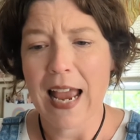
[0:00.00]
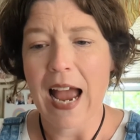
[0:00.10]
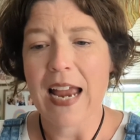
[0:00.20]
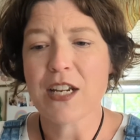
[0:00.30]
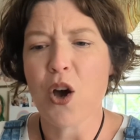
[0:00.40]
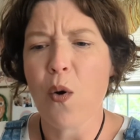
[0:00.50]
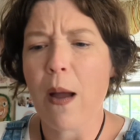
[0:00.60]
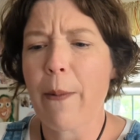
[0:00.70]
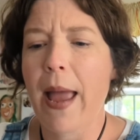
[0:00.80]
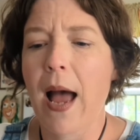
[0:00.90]
I know I
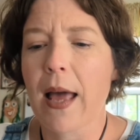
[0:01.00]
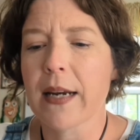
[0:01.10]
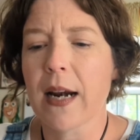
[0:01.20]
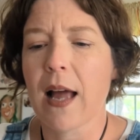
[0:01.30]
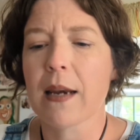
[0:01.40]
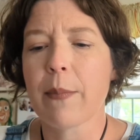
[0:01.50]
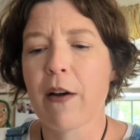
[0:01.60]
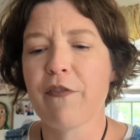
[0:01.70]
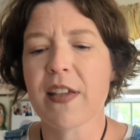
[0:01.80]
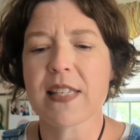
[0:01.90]
went on and on
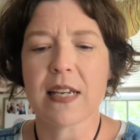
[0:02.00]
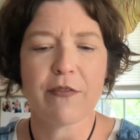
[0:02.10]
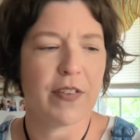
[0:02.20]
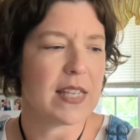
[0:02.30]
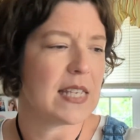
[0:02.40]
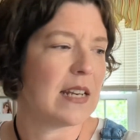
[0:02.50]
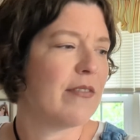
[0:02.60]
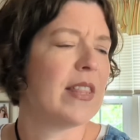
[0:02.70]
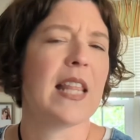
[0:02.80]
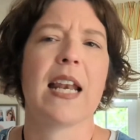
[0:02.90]
about fixative,
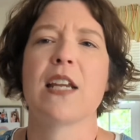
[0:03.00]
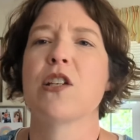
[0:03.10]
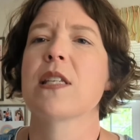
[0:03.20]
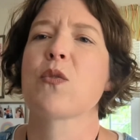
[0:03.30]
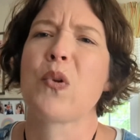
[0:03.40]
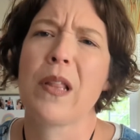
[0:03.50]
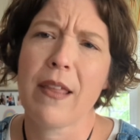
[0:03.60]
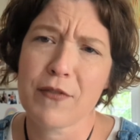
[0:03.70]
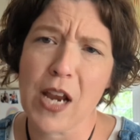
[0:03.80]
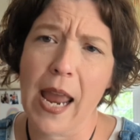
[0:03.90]
and then I just sort of
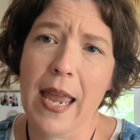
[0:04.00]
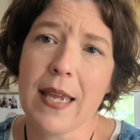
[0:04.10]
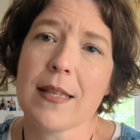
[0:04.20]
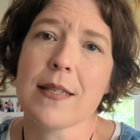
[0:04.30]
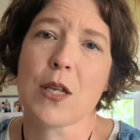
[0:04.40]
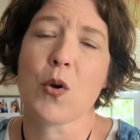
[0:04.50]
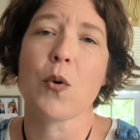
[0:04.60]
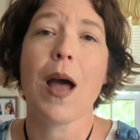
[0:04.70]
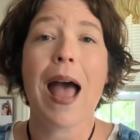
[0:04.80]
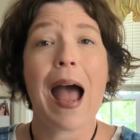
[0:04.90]
left you hanging. So
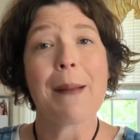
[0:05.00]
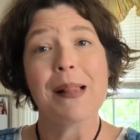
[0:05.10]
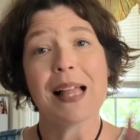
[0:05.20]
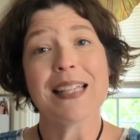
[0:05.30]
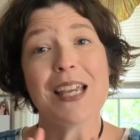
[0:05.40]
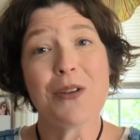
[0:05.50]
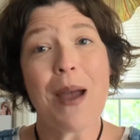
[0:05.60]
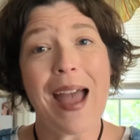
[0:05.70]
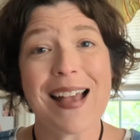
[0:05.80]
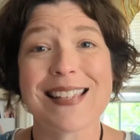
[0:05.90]
I'm glad that you
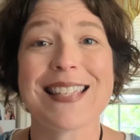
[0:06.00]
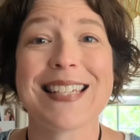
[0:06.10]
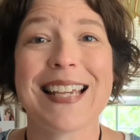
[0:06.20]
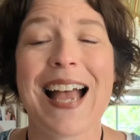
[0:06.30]
asked.